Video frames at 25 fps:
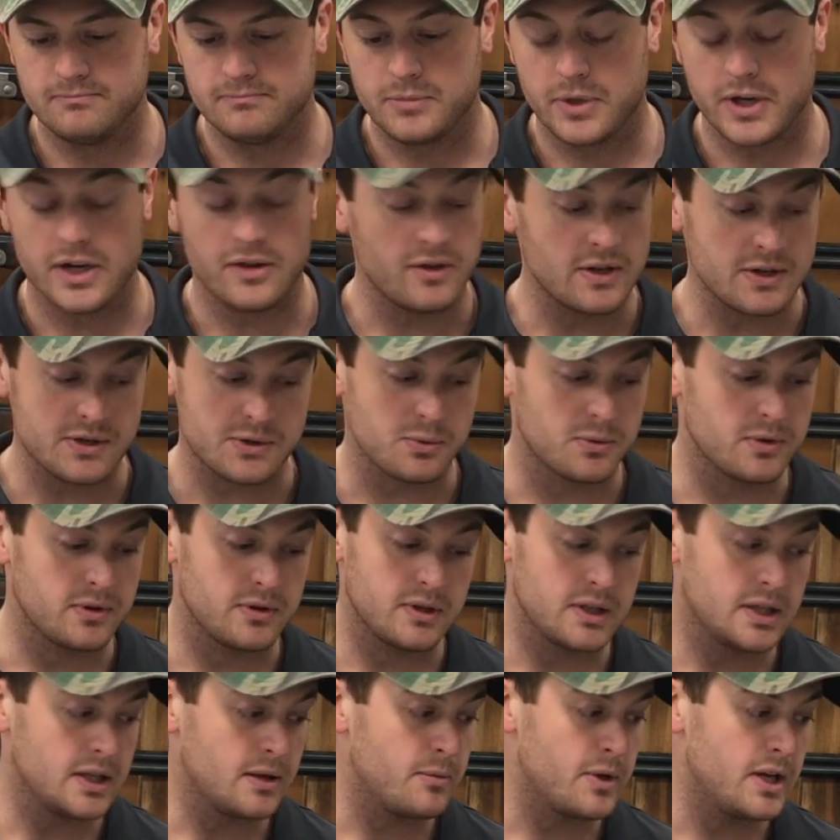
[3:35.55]
But in this
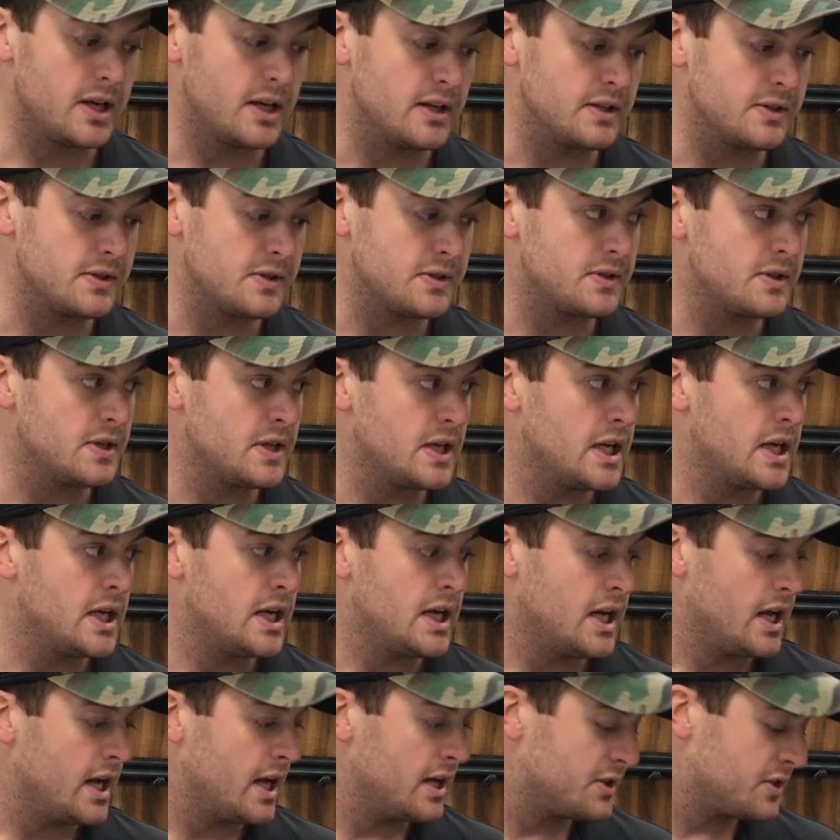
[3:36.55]
one, I mean, it's
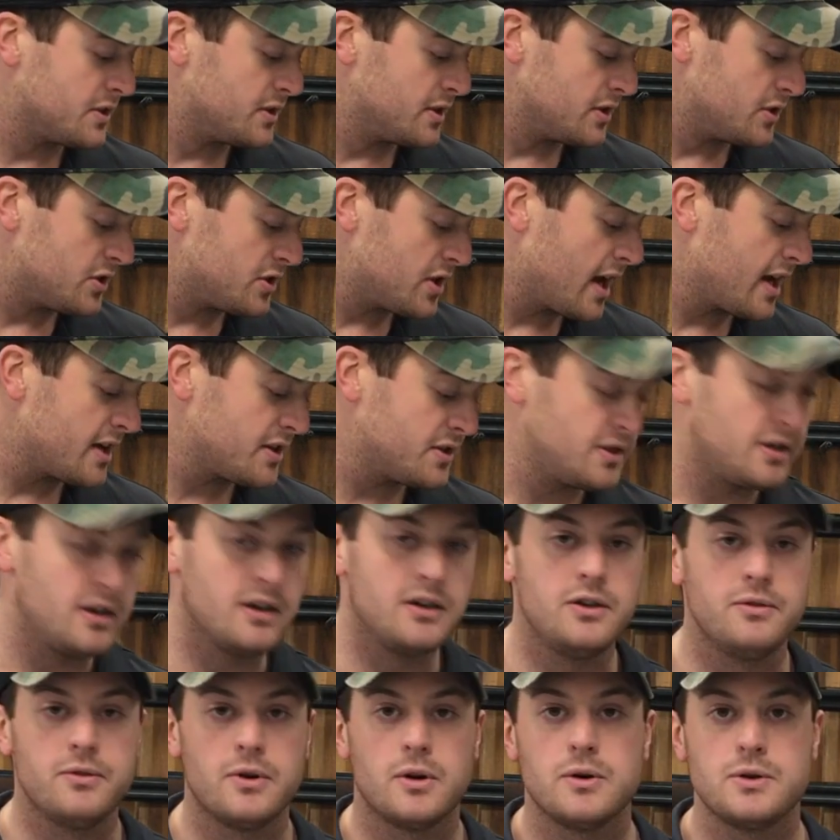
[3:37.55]
the chassis
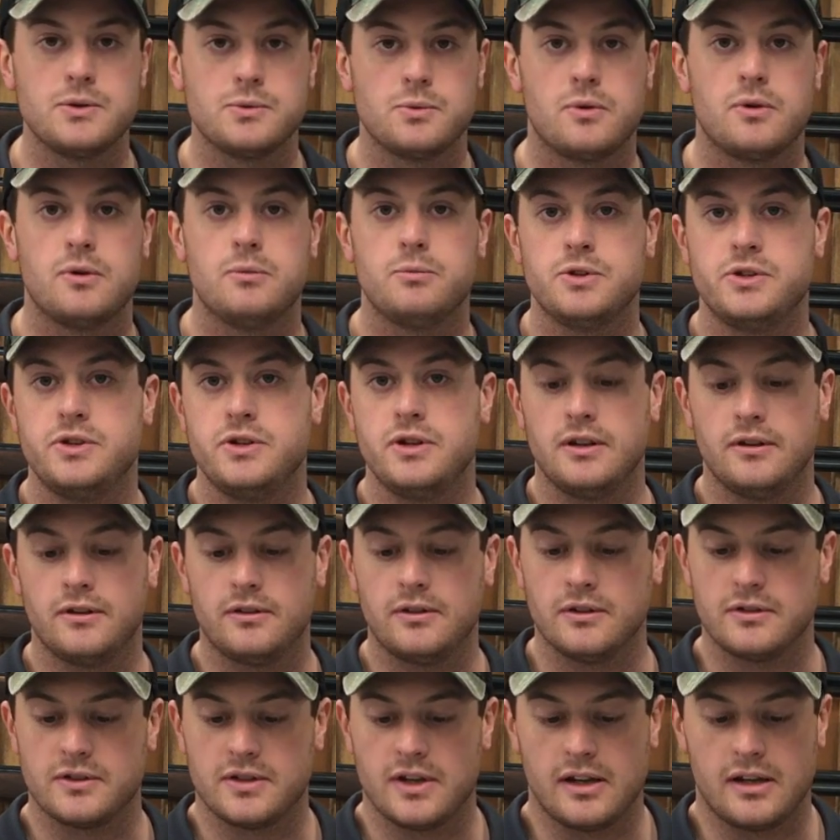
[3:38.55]
gun you've always wanted, but you can
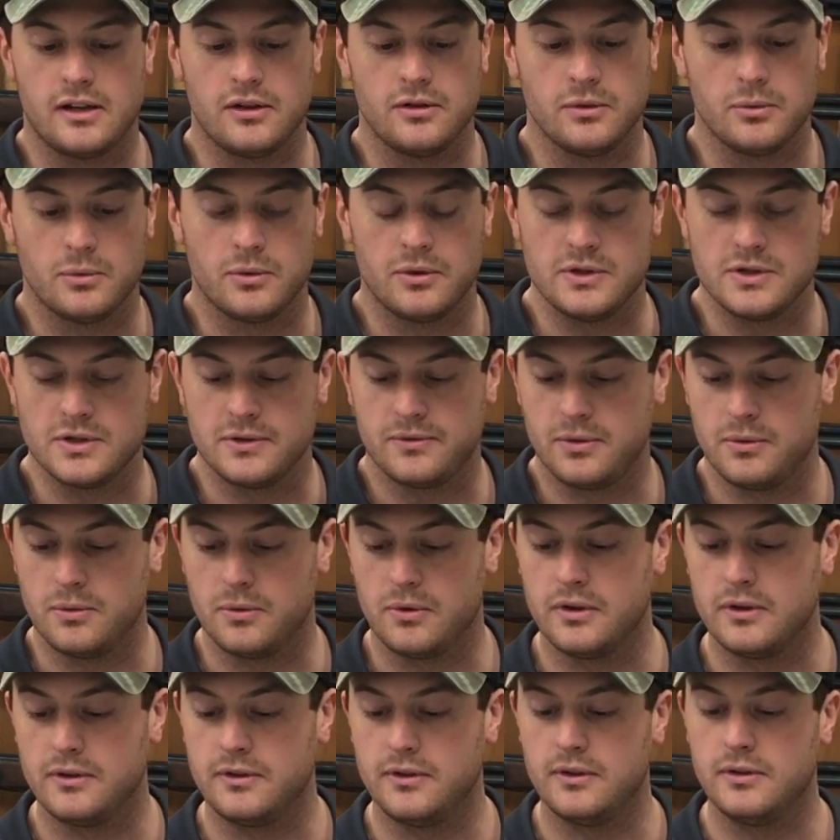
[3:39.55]
still take it in the woods if you
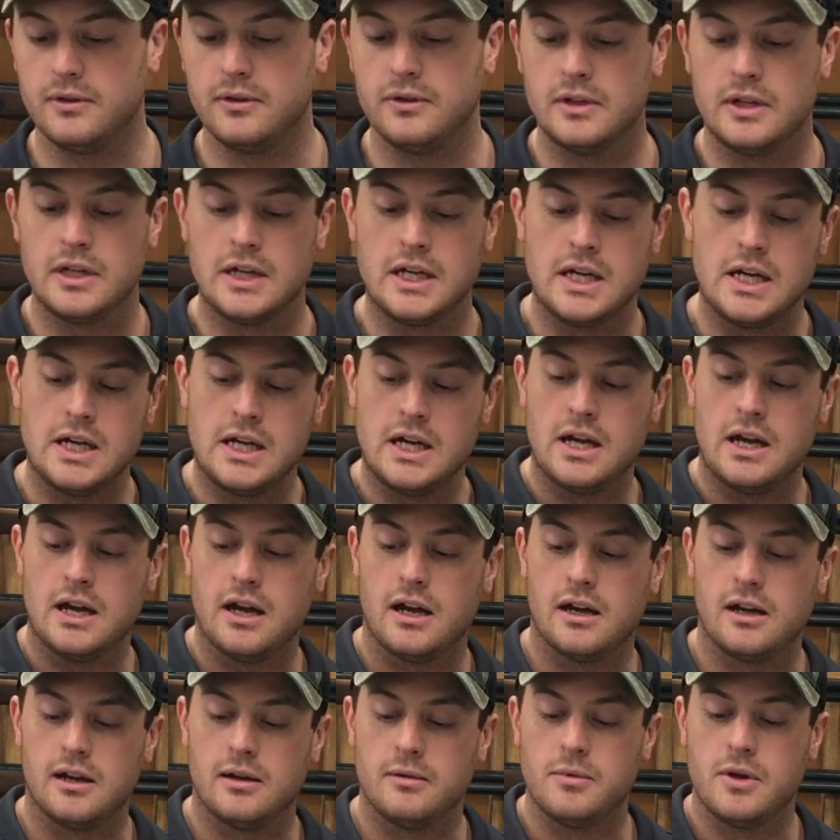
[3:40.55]
want to.
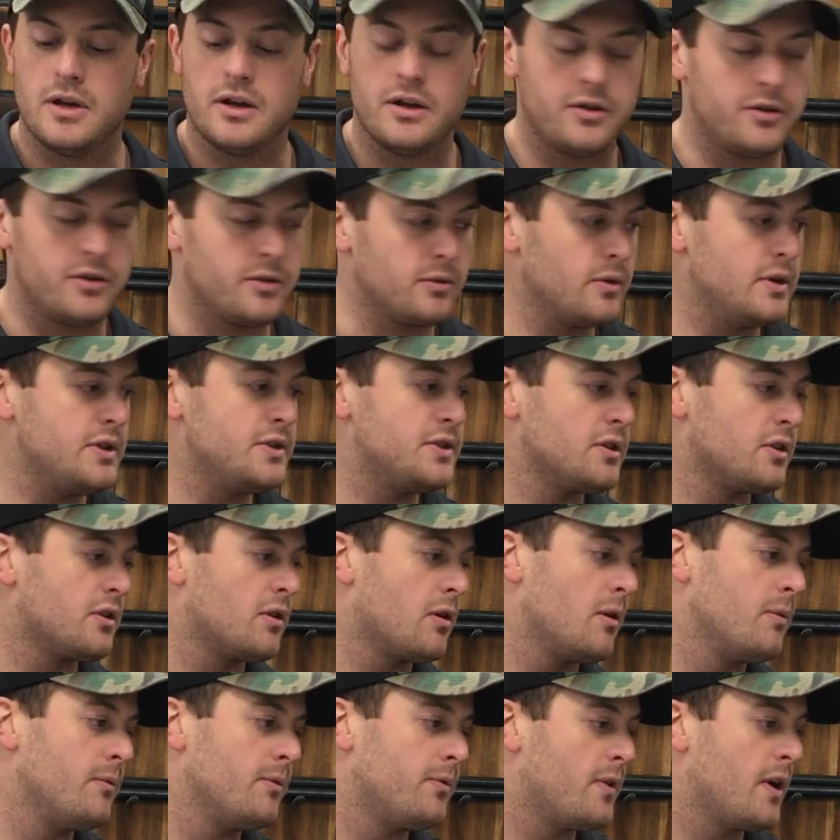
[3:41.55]
The reason a
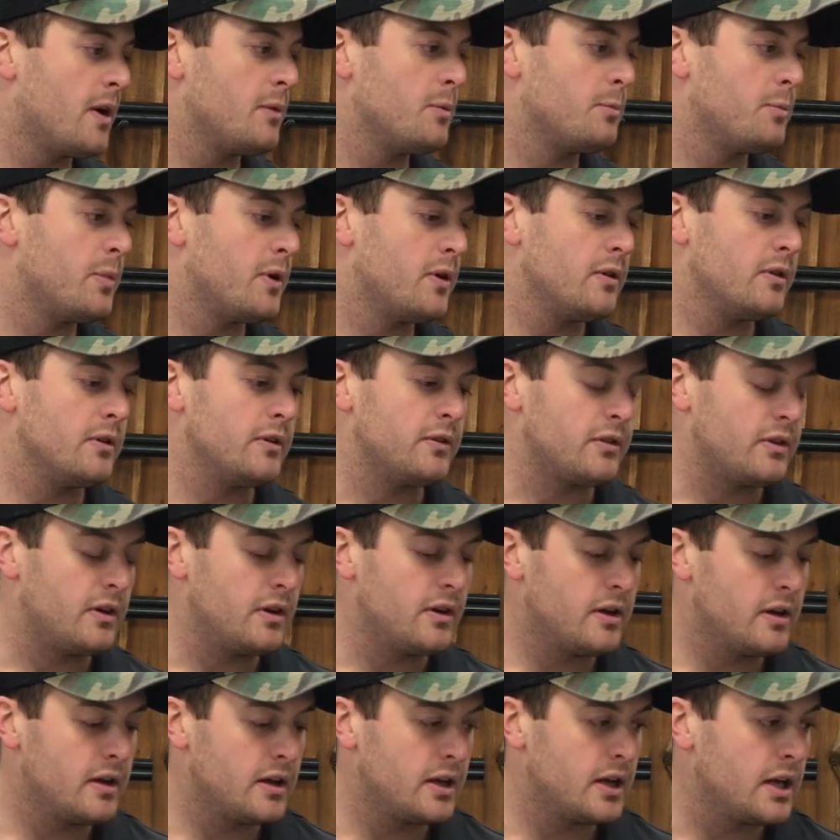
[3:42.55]
carbon fiber barrel is
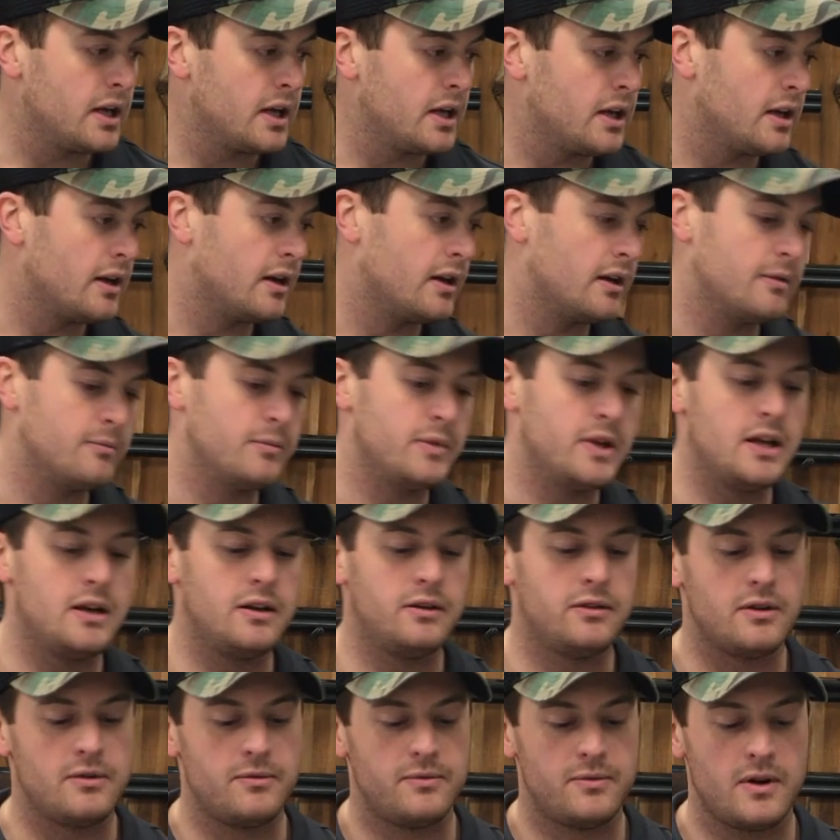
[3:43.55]
good, it
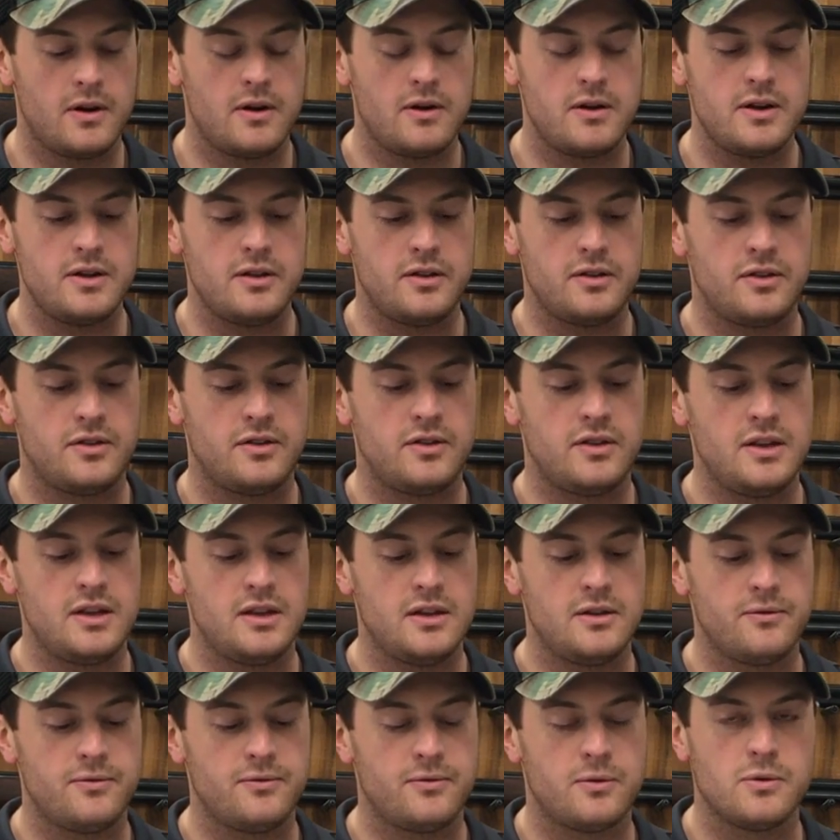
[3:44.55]
is a very
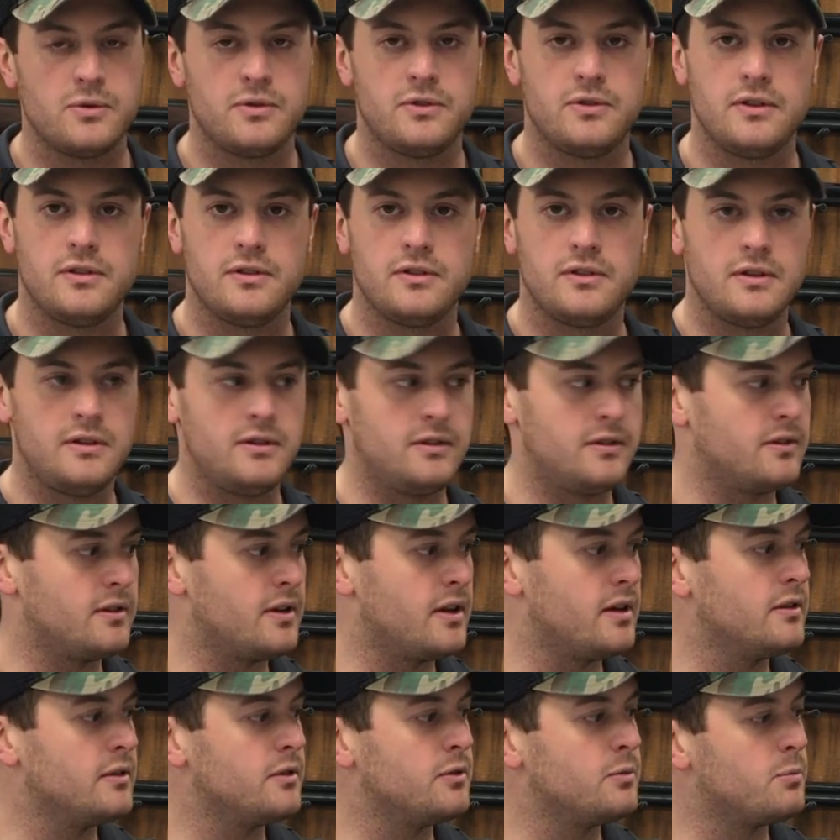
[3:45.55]
thin 4/16
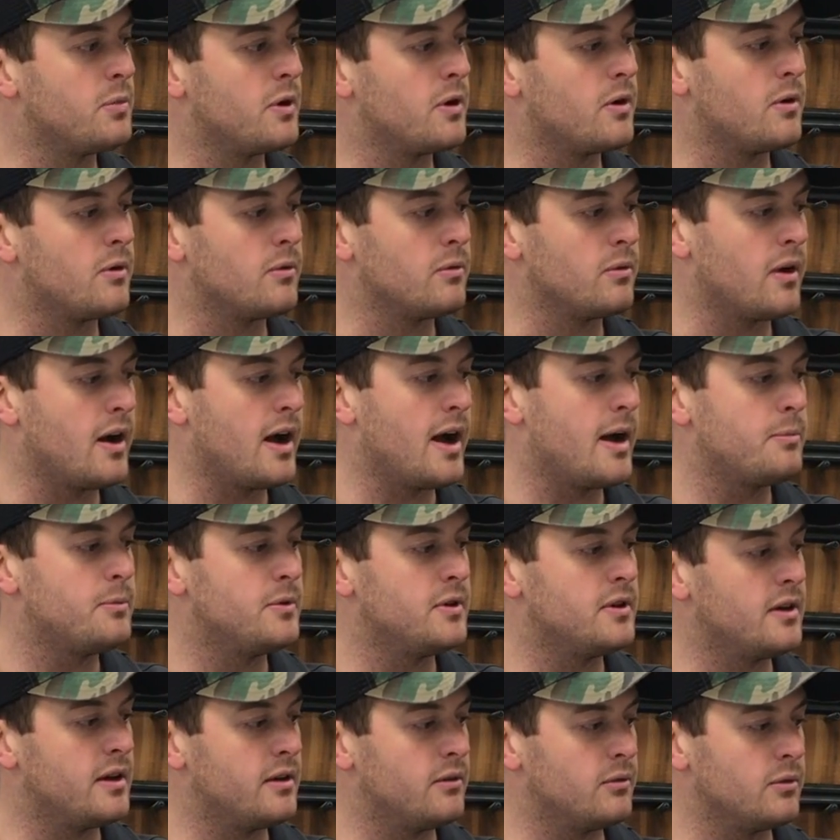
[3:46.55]
stainless barrel
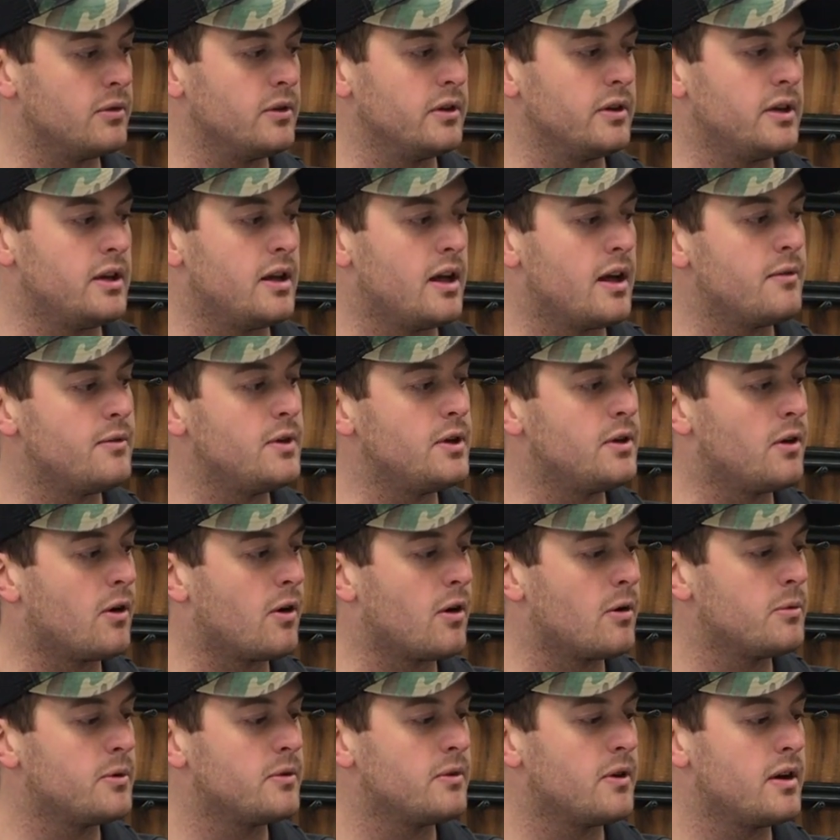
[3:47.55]
wrapped in a really heavy
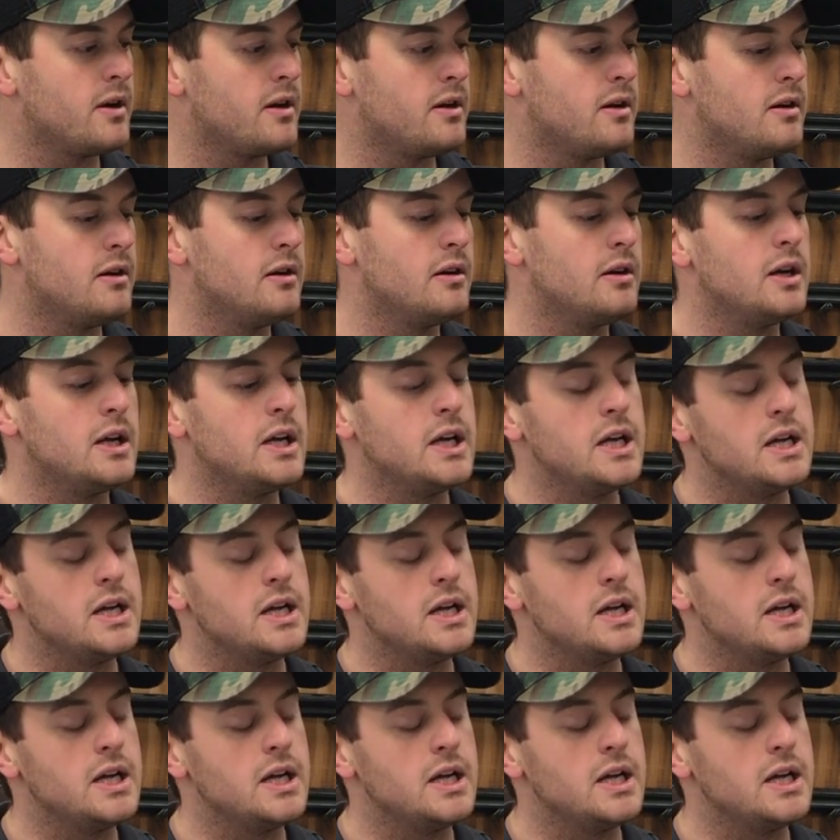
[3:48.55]
carbon right here.